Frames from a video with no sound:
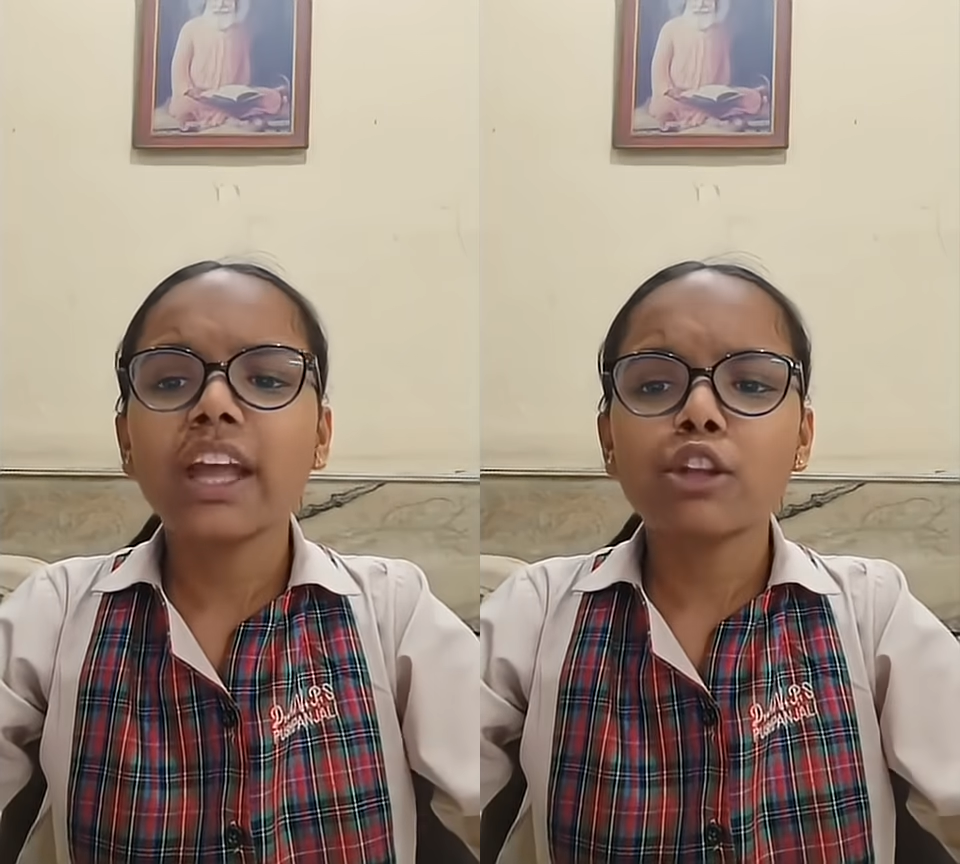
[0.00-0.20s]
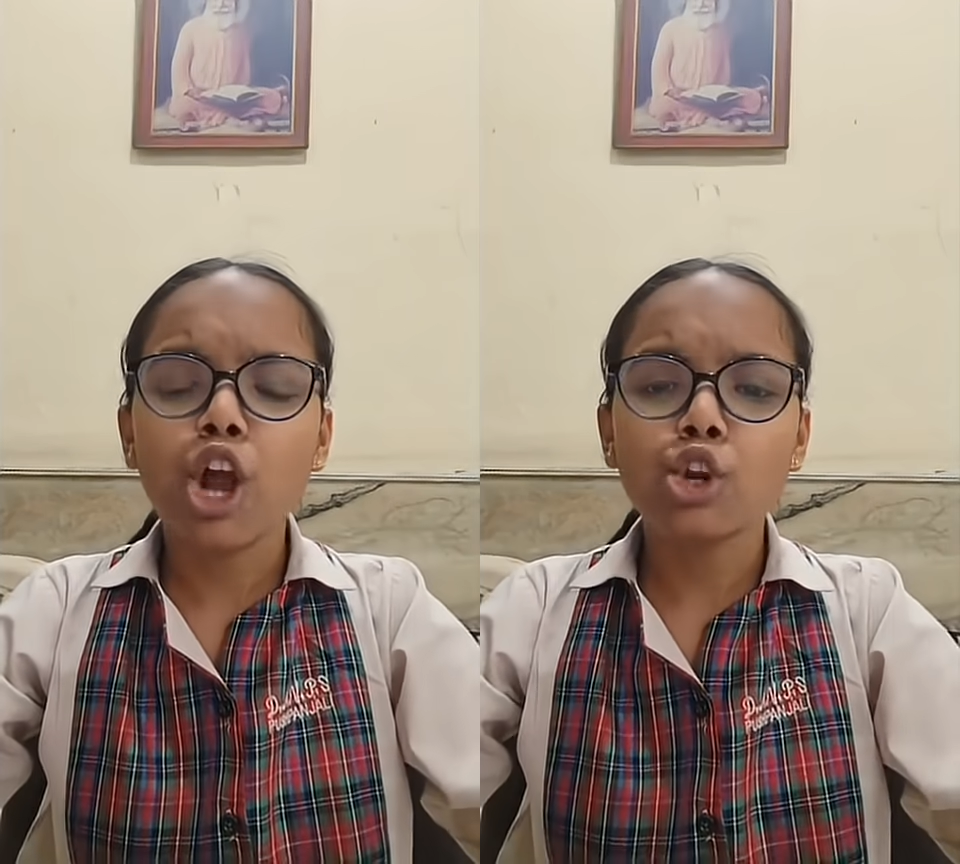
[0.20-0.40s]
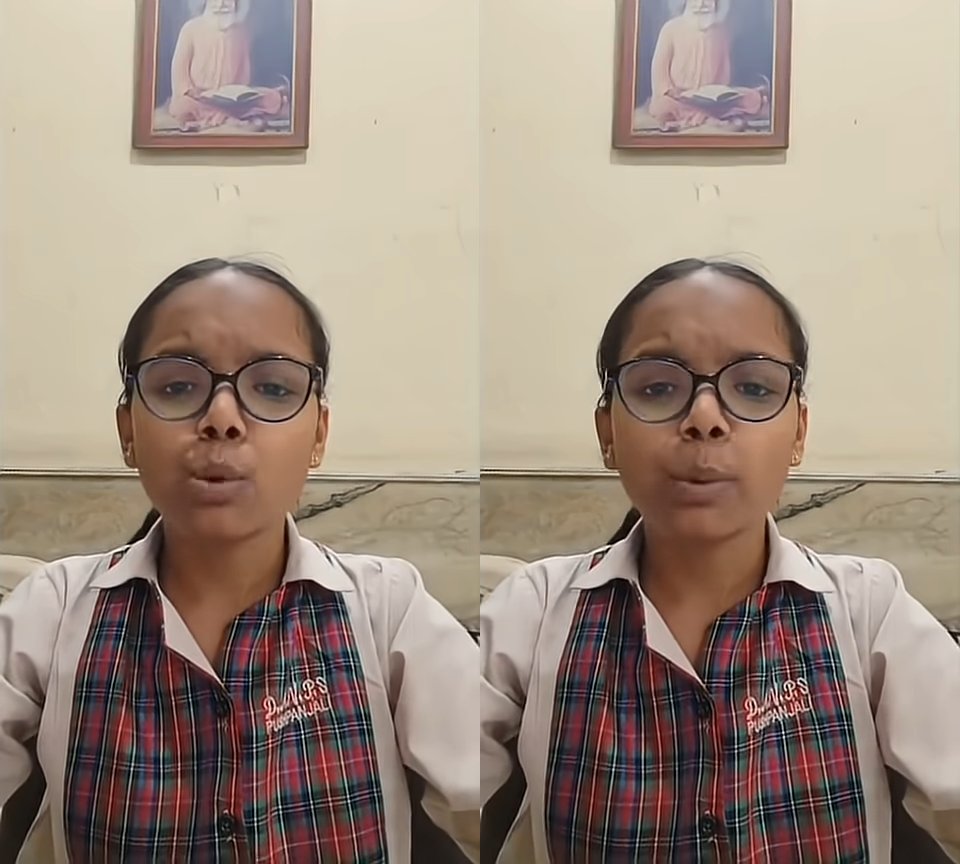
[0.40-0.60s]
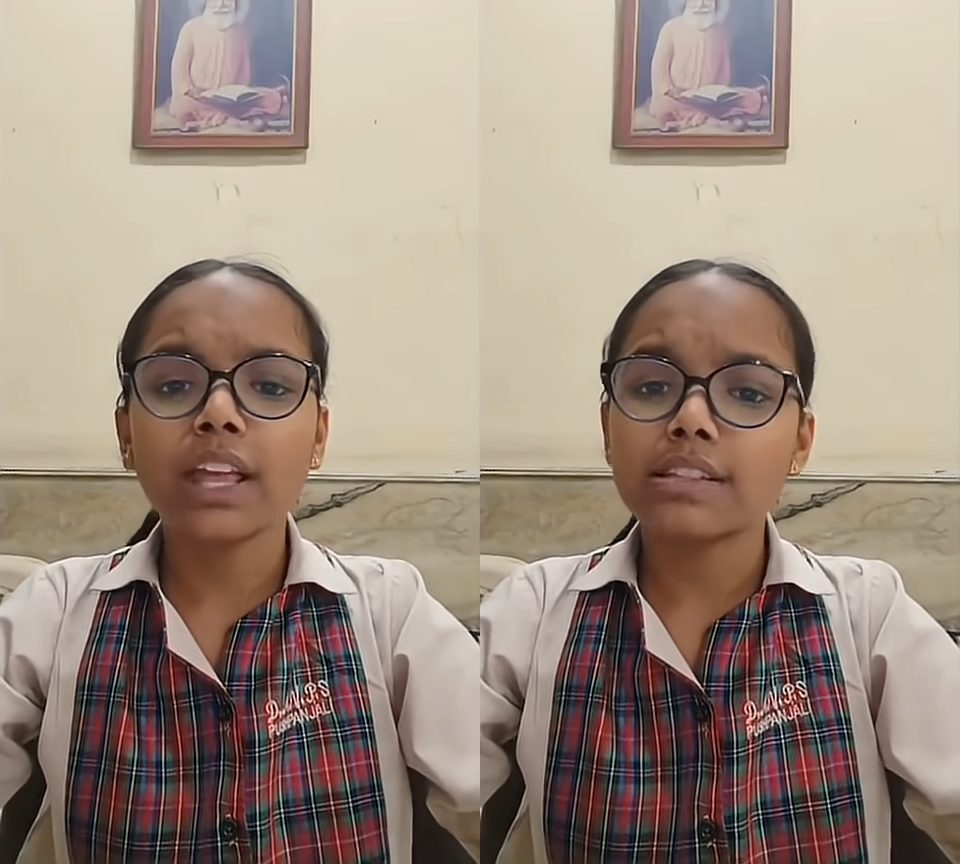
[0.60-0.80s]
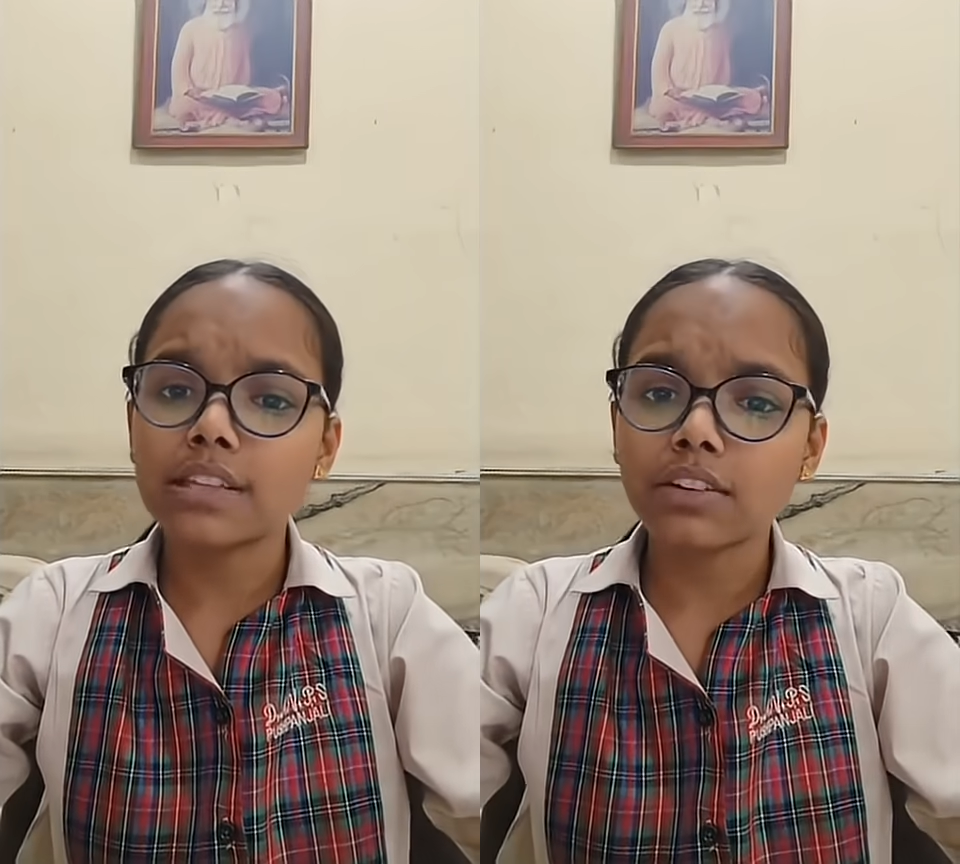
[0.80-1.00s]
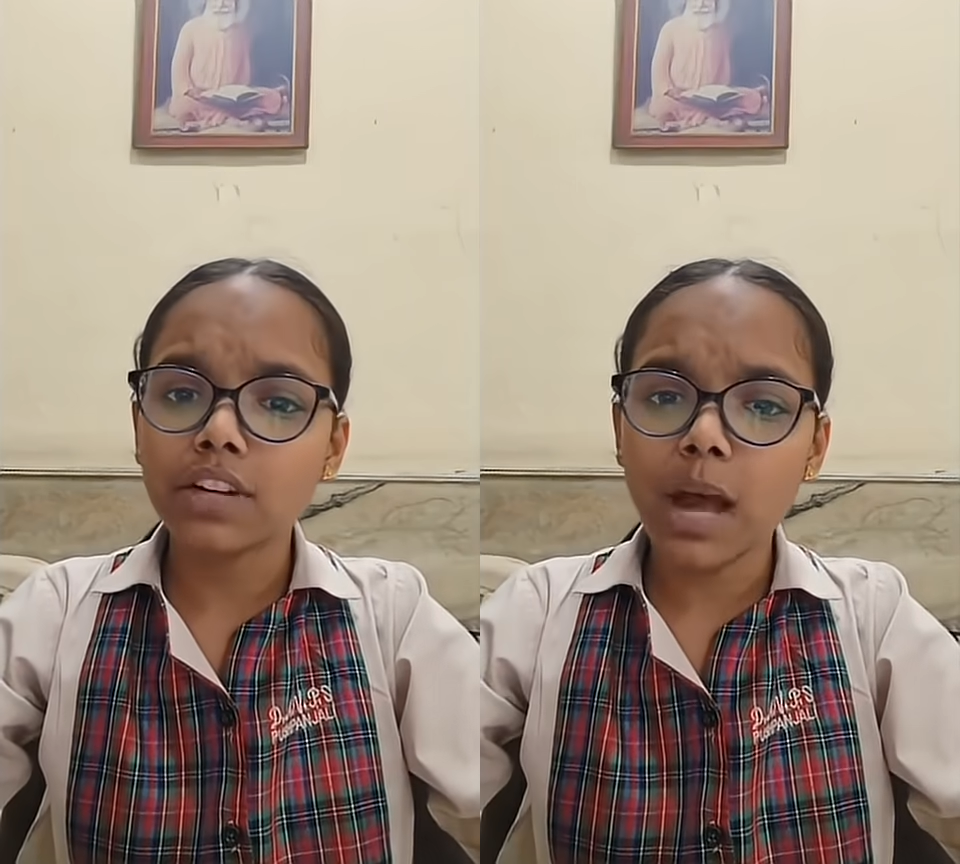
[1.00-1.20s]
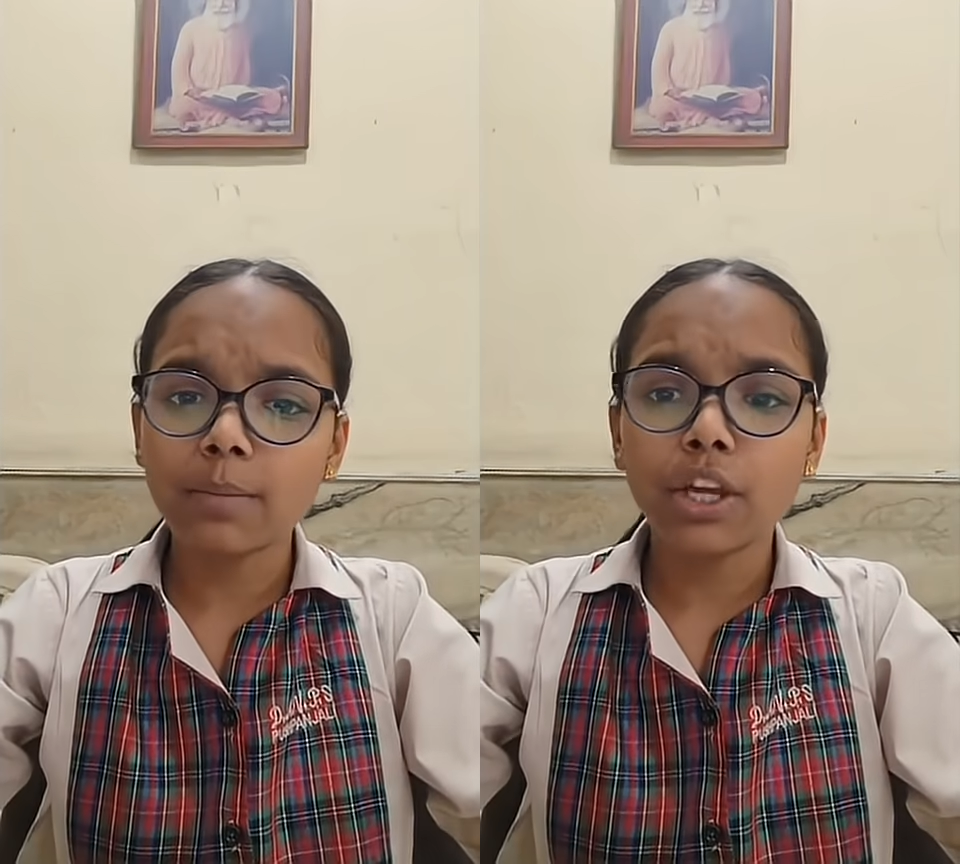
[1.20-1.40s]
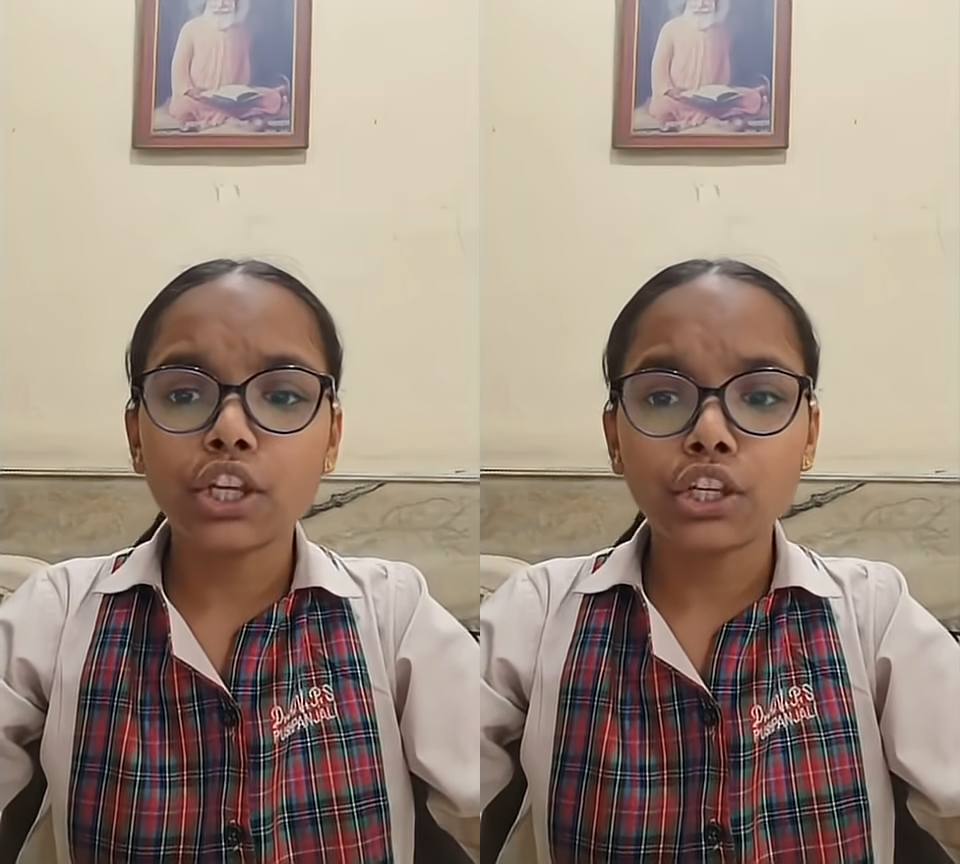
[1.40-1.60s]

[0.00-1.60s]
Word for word: cannot open Instagram,